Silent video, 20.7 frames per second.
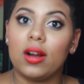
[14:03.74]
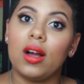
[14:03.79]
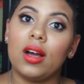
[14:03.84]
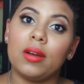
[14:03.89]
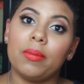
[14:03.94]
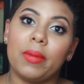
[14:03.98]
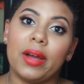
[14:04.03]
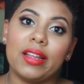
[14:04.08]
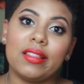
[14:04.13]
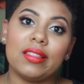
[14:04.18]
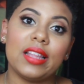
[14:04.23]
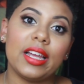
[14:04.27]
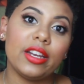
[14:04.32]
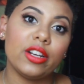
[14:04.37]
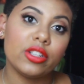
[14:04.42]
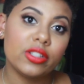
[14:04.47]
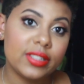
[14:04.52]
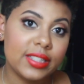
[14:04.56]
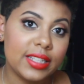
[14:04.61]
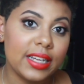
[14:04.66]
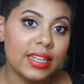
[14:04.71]
on my
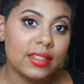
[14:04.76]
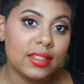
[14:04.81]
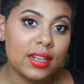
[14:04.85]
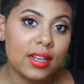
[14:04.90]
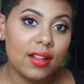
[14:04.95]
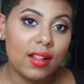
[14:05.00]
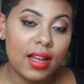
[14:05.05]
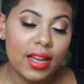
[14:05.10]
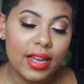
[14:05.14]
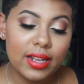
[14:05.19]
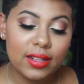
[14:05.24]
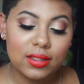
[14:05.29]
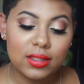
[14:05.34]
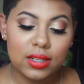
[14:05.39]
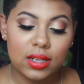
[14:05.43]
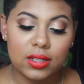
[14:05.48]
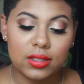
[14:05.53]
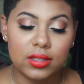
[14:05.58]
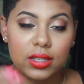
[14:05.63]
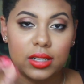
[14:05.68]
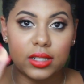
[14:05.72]
lighter skinned clients
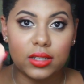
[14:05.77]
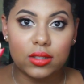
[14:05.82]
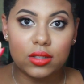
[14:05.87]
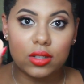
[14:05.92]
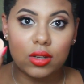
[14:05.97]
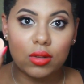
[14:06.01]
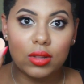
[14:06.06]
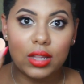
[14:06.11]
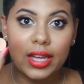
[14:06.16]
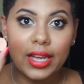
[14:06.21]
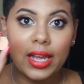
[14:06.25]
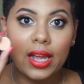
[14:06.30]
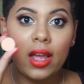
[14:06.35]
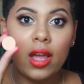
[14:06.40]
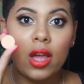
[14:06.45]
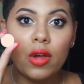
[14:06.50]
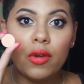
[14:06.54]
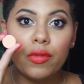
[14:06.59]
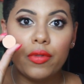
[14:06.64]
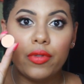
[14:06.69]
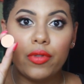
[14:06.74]
because it is so light.
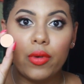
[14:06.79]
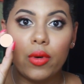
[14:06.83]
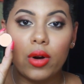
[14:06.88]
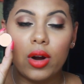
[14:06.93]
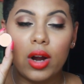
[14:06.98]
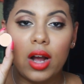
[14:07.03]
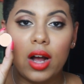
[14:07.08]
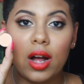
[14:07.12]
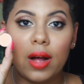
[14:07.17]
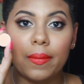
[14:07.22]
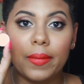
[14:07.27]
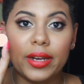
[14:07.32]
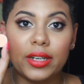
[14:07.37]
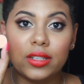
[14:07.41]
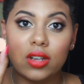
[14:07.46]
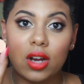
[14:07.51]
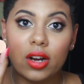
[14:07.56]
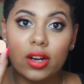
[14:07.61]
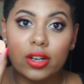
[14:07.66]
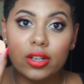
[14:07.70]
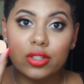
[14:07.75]
For my
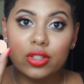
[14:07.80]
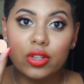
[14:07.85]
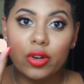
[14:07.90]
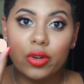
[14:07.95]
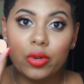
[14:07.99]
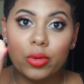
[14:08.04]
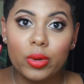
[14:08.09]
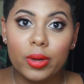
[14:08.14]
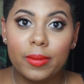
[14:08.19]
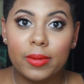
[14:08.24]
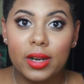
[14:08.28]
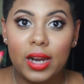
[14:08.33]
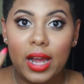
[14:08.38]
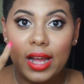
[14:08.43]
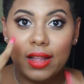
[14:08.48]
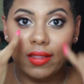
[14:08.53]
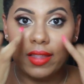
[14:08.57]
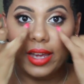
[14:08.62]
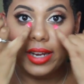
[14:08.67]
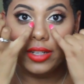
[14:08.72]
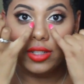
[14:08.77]
darker toned women, I
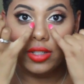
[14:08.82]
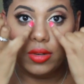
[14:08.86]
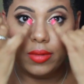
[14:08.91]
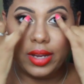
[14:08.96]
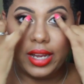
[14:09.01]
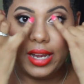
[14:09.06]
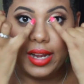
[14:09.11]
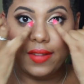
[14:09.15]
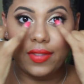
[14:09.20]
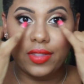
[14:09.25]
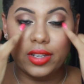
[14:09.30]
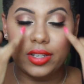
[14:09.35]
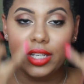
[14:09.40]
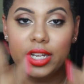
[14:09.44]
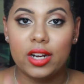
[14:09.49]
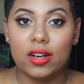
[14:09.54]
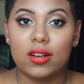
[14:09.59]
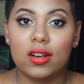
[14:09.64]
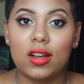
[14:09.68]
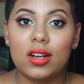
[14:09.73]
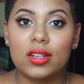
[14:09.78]
like doing it in the
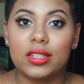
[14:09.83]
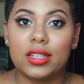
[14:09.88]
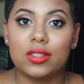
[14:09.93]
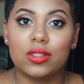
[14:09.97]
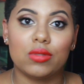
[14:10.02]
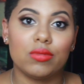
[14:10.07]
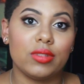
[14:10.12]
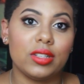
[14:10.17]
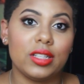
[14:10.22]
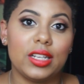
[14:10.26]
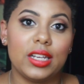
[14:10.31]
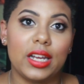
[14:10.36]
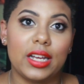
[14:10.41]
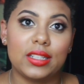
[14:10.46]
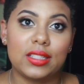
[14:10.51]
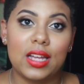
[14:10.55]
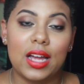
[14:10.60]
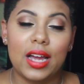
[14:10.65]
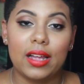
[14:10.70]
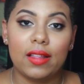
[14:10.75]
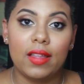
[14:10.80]
tear duct as a really
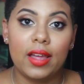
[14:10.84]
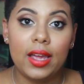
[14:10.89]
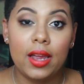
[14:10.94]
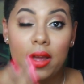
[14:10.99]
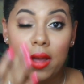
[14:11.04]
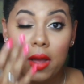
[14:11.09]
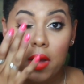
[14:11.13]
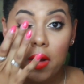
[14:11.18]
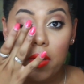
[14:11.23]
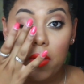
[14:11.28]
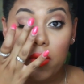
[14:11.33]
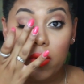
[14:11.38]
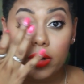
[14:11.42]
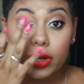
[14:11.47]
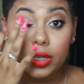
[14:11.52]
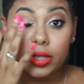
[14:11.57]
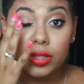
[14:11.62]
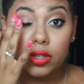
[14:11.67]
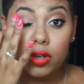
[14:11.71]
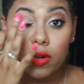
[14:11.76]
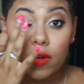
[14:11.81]
nice highlight, or
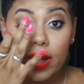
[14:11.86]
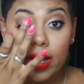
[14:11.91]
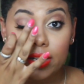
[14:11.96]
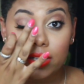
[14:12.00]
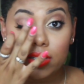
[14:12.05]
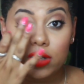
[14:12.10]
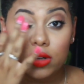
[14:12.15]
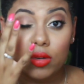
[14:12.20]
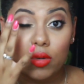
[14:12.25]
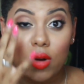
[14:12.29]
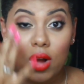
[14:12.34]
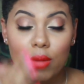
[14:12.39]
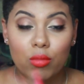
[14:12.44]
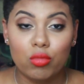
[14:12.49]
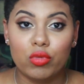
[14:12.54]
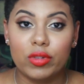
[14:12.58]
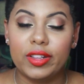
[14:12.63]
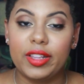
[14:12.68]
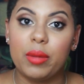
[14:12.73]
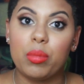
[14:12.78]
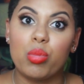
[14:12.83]
to do it to
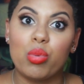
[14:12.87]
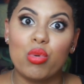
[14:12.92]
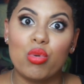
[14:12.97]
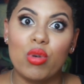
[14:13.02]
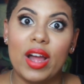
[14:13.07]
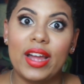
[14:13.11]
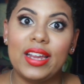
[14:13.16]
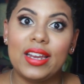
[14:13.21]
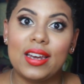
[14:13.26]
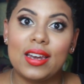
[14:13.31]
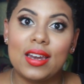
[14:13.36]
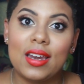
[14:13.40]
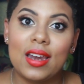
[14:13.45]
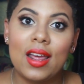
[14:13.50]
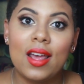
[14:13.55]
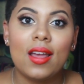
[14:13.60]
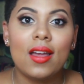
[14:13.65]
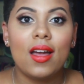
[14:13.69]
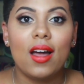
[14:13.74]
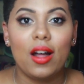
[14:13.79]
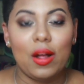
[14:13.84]
really brighten
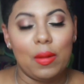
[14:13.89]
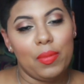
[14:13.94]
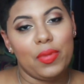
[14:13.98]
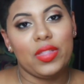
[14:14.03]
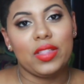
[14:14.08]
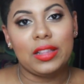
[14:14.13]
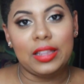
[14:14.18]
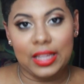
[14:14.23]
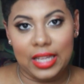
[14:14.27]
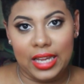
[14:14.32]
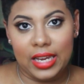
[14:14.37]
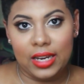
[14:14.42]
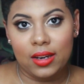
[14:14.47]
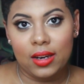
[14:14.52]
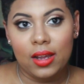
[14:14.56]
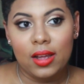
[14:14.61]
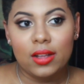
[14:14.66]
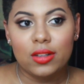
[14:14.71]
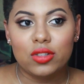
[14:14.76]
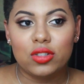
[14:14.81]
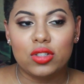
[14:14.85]
up the lid.
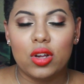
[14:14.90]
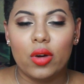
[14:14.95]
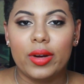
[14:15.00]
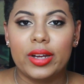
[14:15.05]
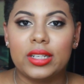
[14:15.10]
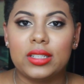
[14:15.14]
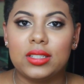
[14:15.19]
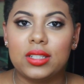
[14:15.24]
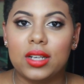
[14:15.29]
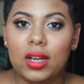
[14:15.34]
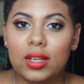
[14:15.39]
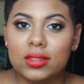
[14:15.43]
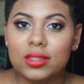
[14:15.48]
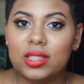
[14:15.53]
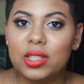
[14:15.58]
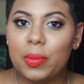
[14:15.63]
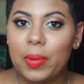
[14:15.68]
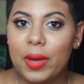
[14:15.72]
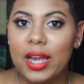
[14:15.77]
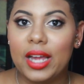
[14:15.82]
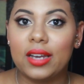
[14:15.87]
So it does
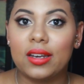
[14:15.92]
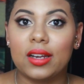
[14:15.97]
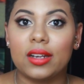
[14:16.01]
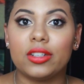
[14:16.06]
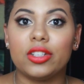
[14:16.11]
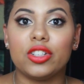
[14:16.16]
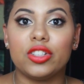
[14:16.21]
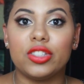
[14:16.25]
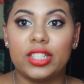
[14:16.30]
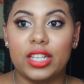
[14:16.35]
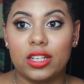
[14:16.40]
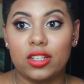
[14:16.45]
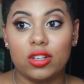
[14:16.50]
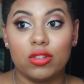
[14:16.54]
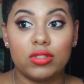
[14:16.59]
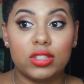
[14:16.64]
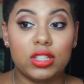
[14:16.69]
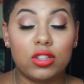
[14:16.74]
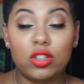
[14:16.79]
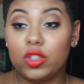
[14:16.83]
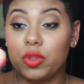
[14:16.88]
depend on your skin
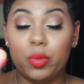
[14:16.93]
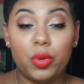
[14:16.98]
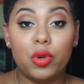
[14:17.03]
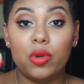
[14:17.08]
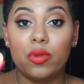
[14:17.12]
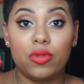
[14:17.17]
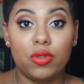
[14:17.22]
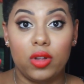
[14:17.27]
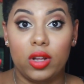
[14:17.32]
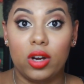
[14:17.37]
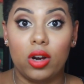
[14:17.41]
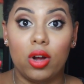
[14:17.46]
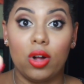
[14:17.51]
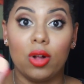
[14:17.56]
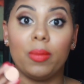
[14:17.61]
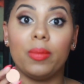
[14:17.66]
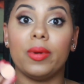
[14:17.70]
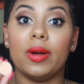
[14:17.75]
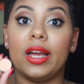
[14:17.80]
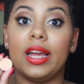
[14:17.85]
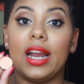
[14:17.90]
tones. It looks beautiful on all,
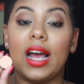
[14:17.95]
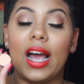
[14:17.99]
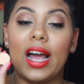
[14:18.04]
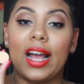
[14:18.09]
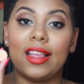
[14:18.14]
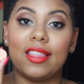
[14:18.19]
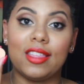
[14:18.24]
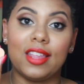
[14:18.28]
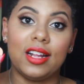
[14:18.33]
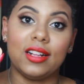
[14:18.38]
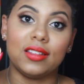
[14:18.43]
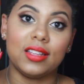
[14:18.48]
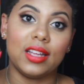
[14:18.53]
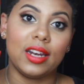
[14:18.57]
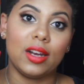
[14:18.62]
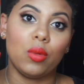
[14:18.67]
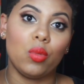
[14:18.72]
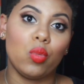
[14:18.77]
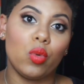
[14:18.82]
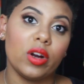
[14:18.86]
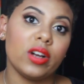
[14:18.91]
but I think that
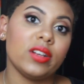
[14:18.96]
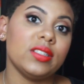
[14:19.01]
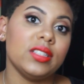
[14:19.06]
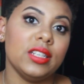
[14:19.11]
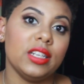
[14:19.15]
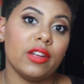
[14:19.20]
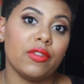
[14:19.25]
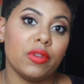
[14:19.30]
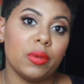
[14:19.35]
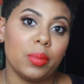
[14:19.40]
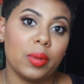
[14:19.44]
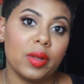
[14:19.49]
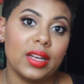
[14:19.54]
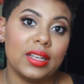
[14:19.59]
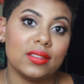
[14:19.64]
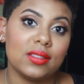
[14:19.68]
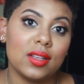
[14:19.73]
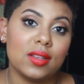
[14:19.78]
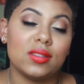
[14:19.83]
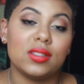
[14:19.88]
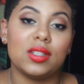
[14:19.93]
it works in different
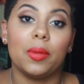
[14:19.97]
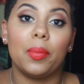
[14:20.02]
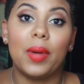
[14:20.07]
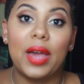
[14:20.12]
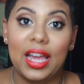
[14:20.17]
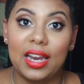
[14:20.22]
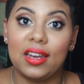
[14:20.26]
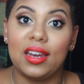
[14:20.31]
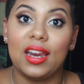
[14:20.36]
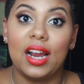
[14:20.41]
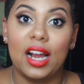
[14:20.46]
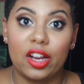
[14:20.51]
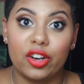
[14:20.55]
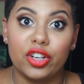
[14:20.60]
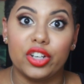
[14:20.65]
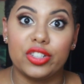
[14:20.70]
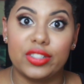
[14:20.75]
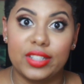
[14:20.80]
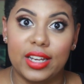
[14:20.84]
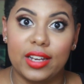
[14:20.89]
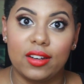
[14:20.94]
places depending on
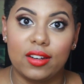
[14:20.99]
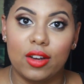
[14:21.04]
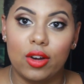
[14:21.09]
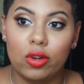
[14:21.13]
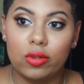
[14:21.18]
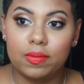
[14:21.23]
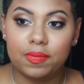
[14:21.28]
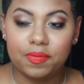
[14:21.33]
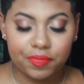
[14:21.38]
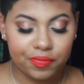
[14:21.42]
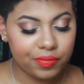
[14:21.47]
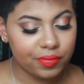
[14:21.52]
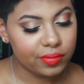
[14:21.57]
your skin tone.